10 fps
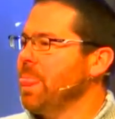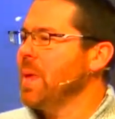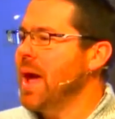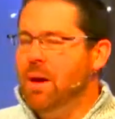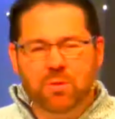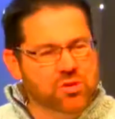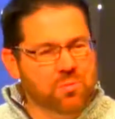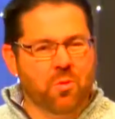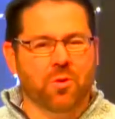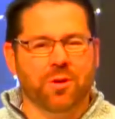How much
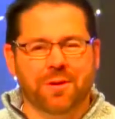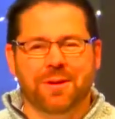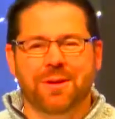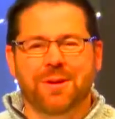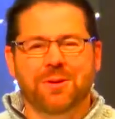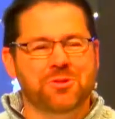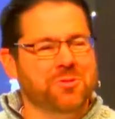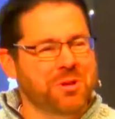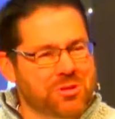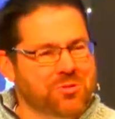more
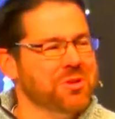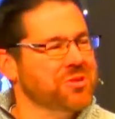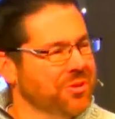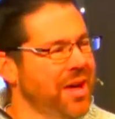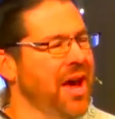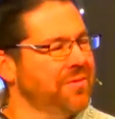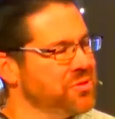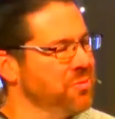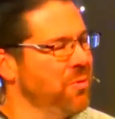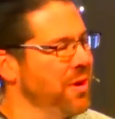should we entrust our lives
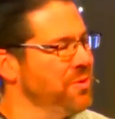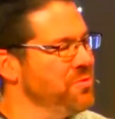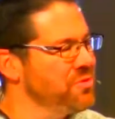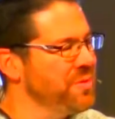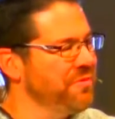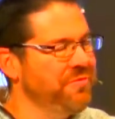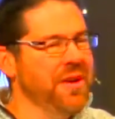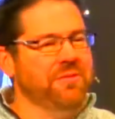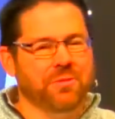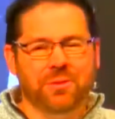to one who has been
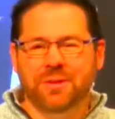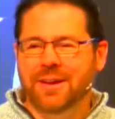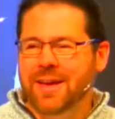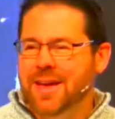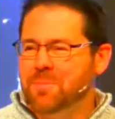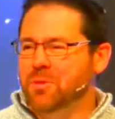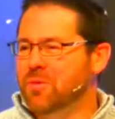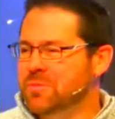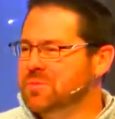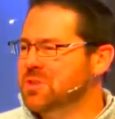faithful and
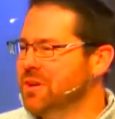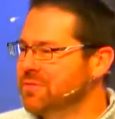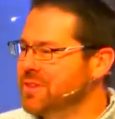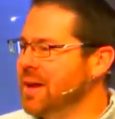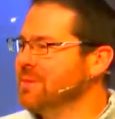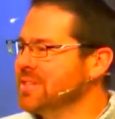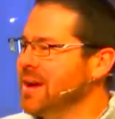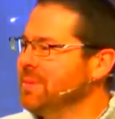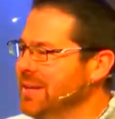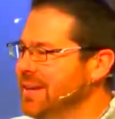improved himself time and
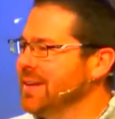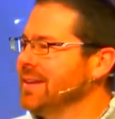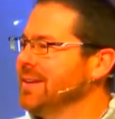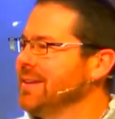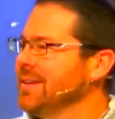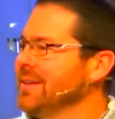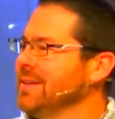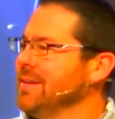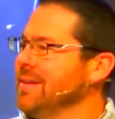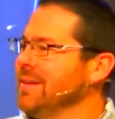time again
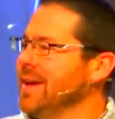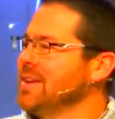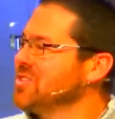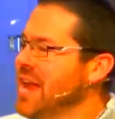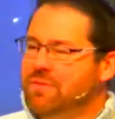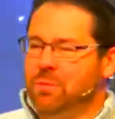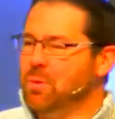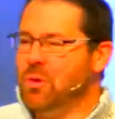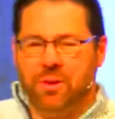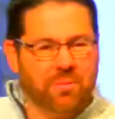and has never
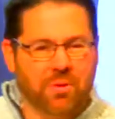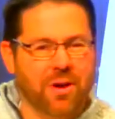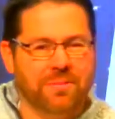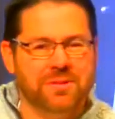broken a promise?